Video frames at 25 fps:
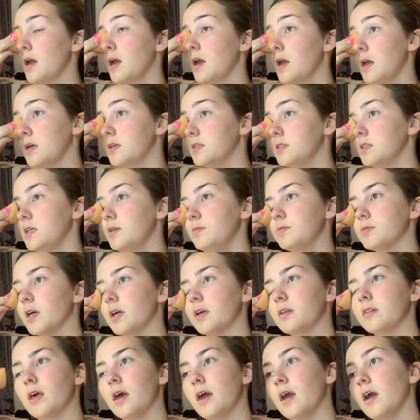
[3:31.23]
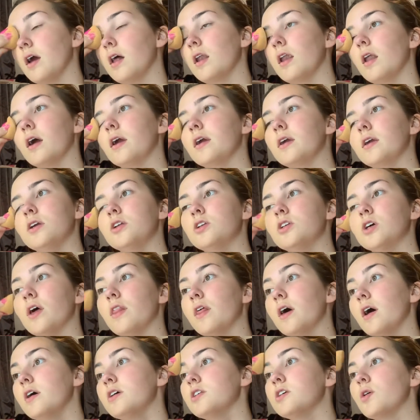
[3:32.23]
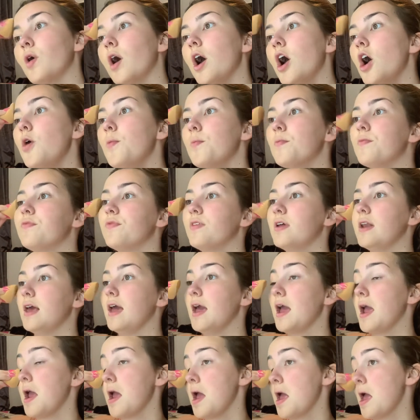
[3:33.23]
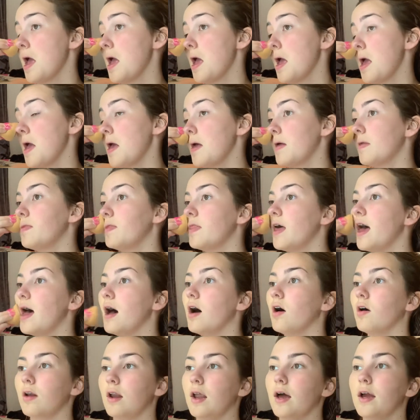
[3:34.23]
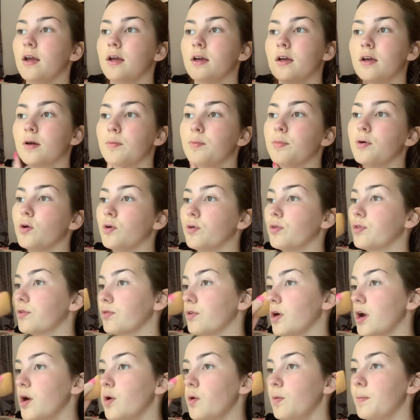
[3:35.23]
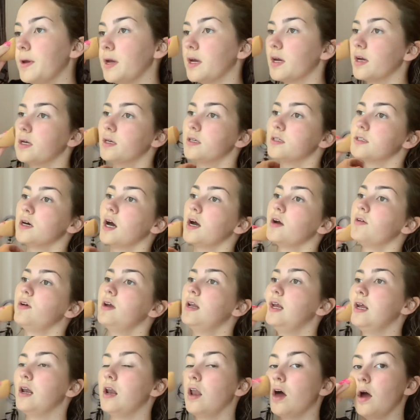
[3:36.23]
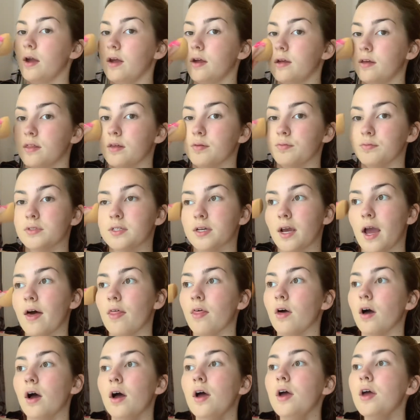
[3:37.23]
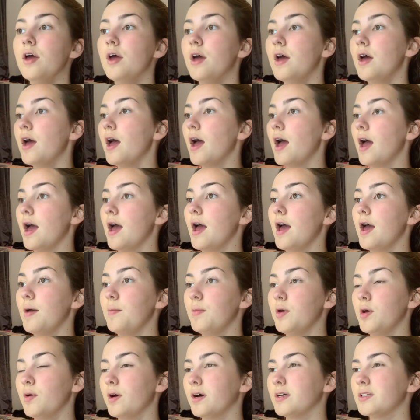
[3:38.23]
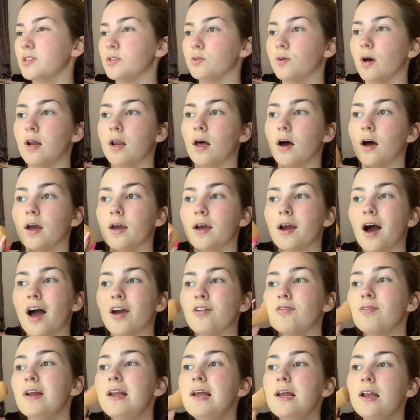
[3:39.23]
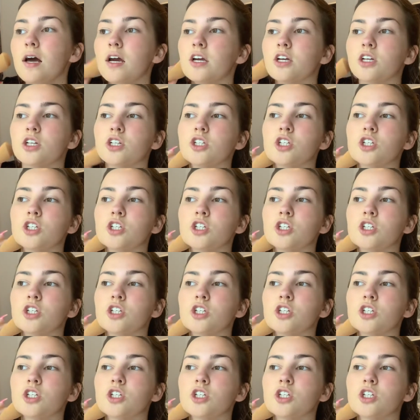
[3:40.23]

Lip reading: it seems like they like each other, so hopefully they'll like pull through, because I really like them together. Who else do I like? I really like